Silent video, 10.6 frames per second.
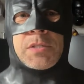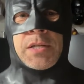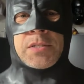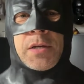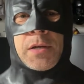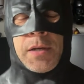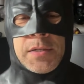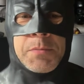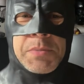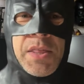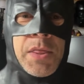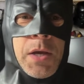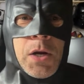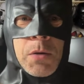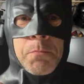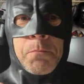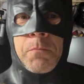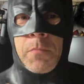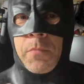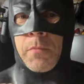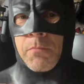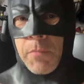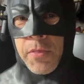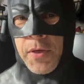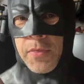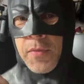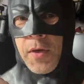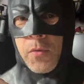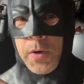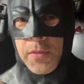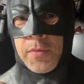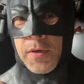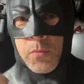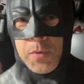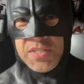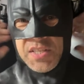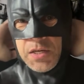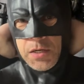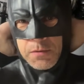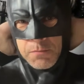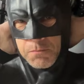It seems thicker, I think, than the other one. I think the other one's thinner.